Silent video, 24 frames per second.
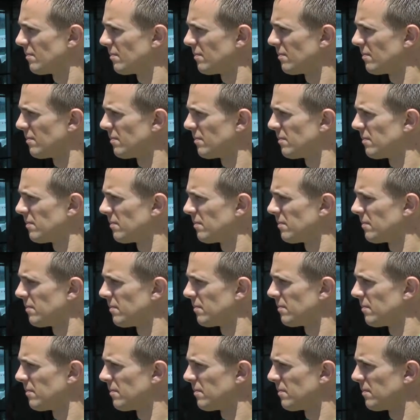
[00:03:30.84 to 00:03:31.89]

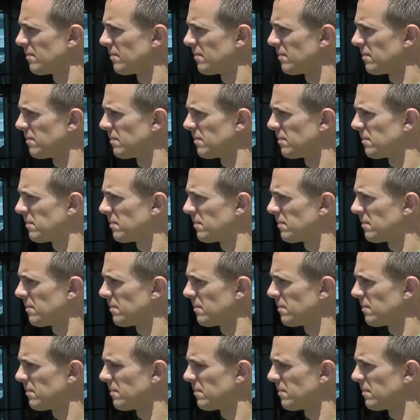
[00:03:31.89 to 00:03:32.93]

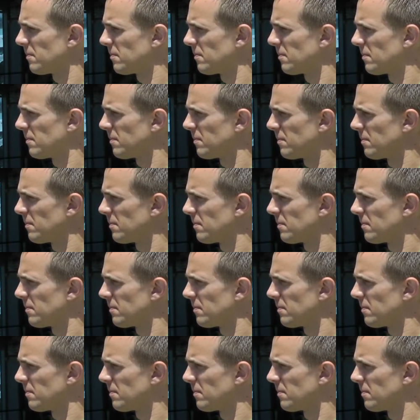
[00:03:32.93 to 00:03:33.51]
The person shown says nothing.